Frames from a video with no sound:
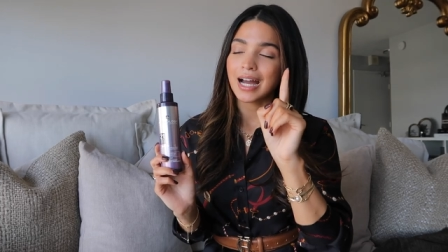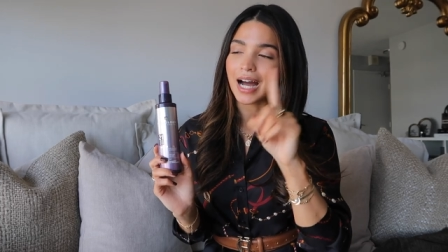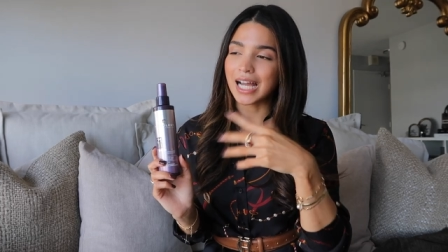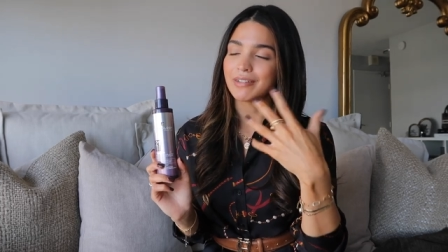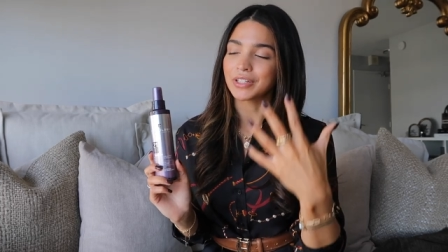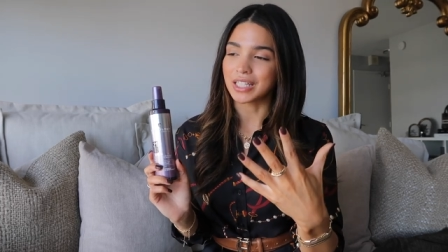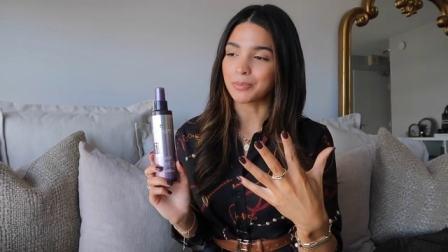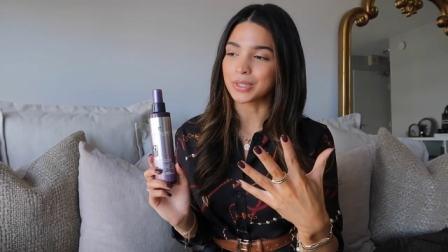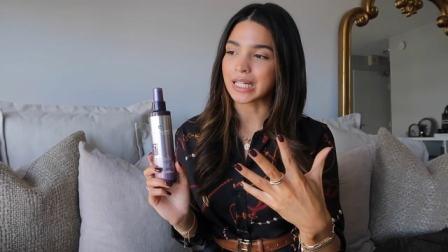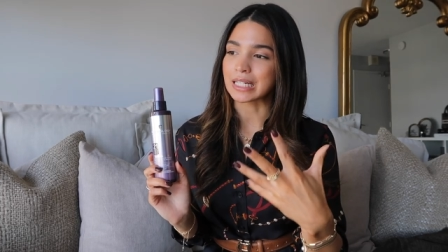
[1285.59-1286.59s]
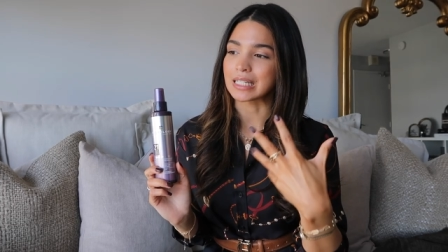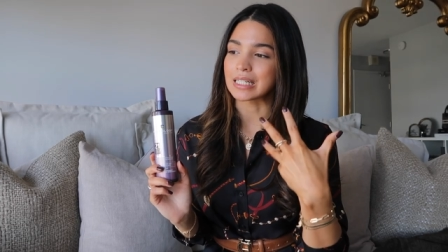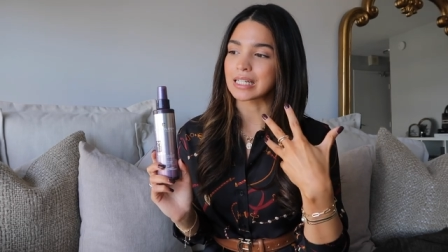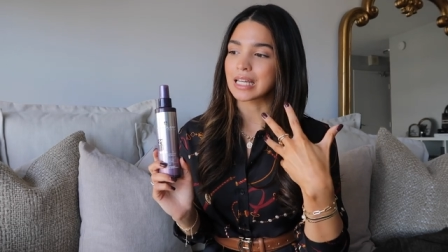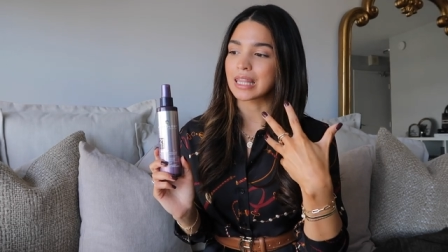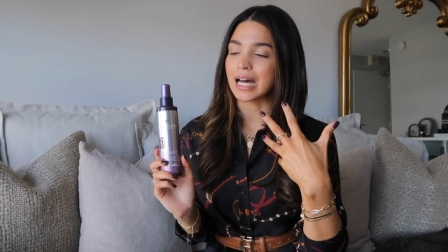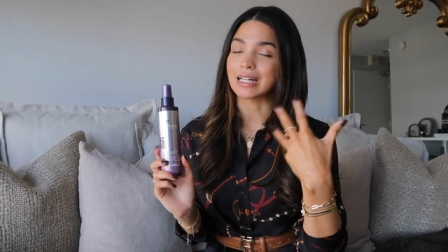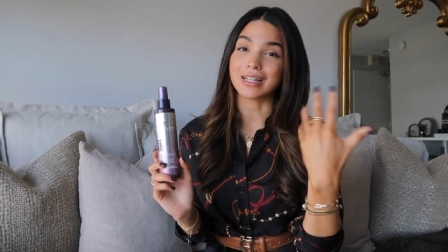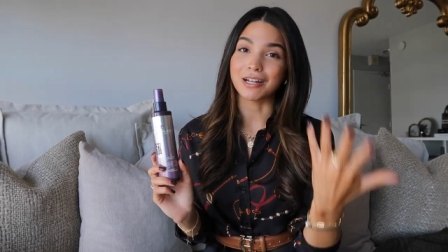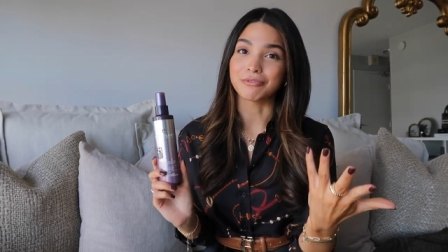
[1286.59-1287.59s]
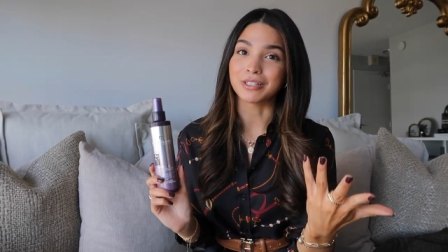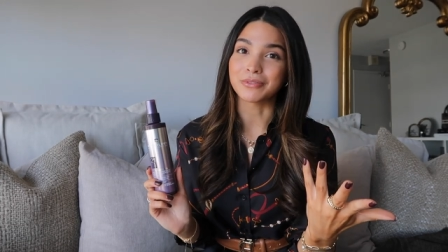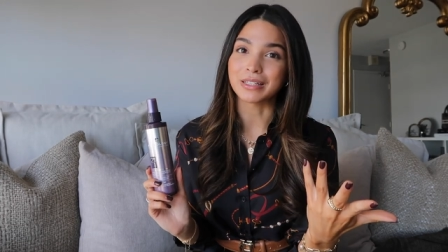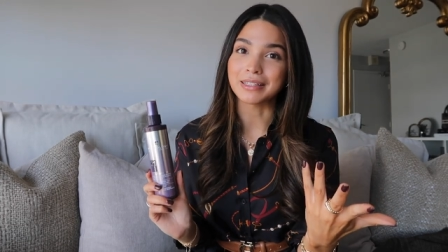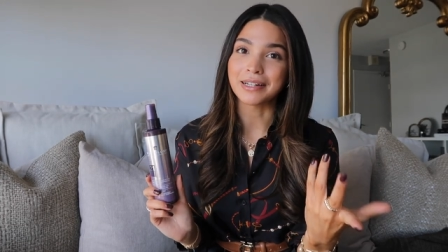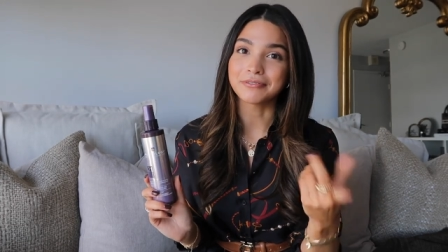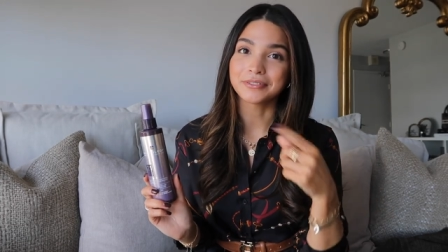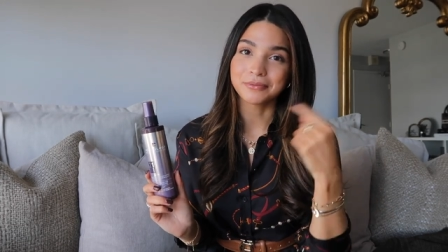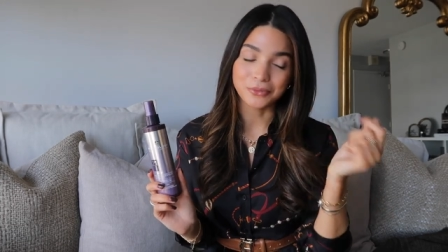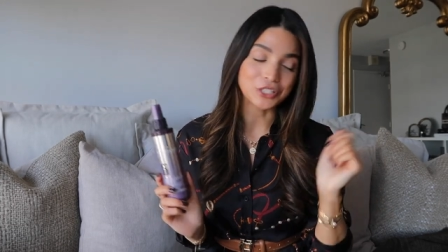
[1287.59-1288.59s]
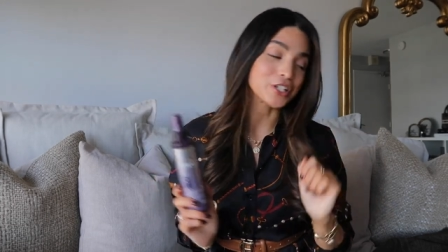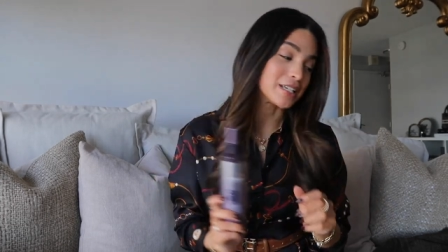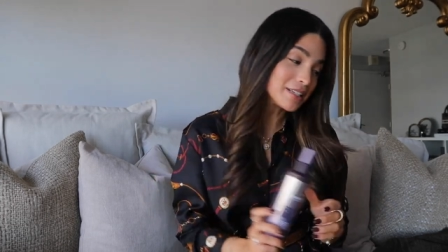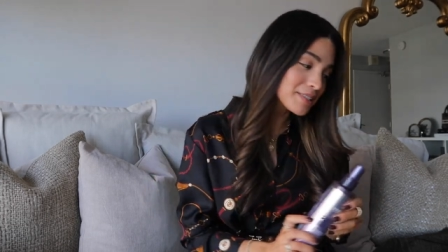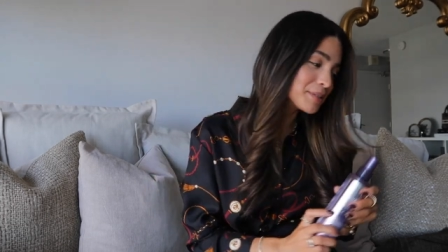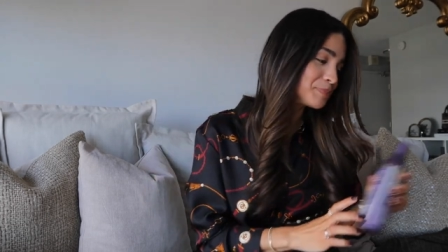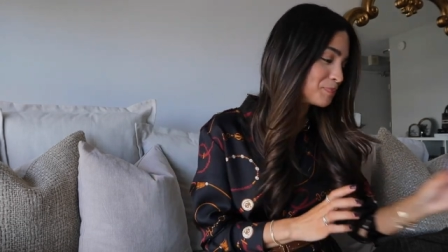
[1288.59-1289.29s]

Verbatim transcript: I have a heat protectant that I really, really love, which is